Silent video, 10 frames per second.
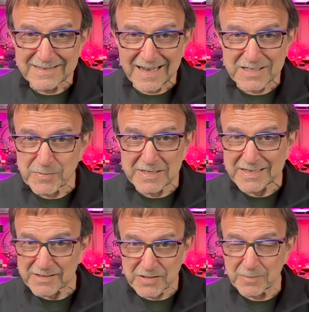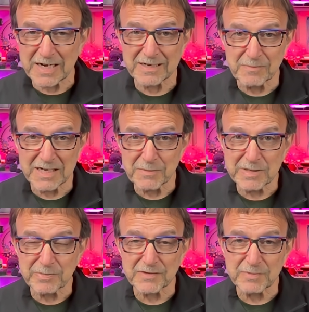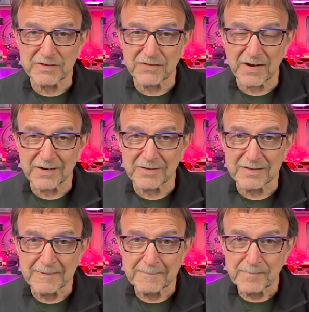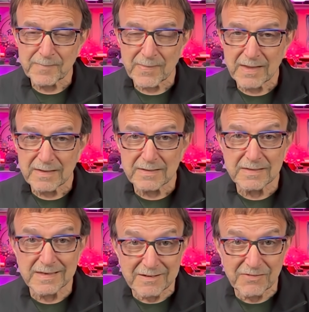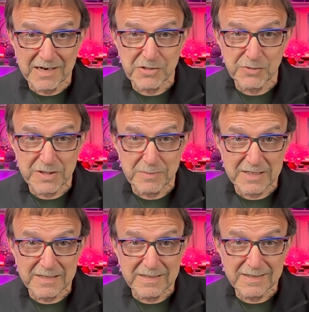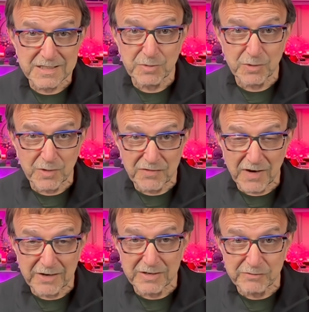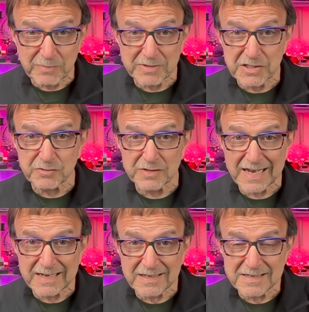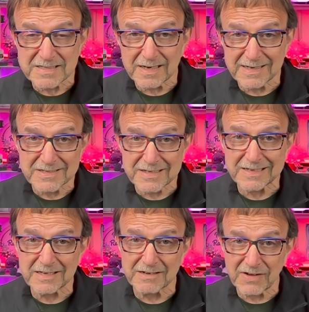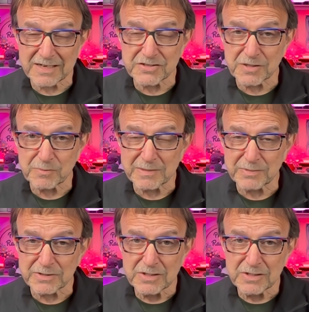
has been decimated. Many people have been fired. The advisory committee has been all fired and replaced with anti-science, anti-vaccine people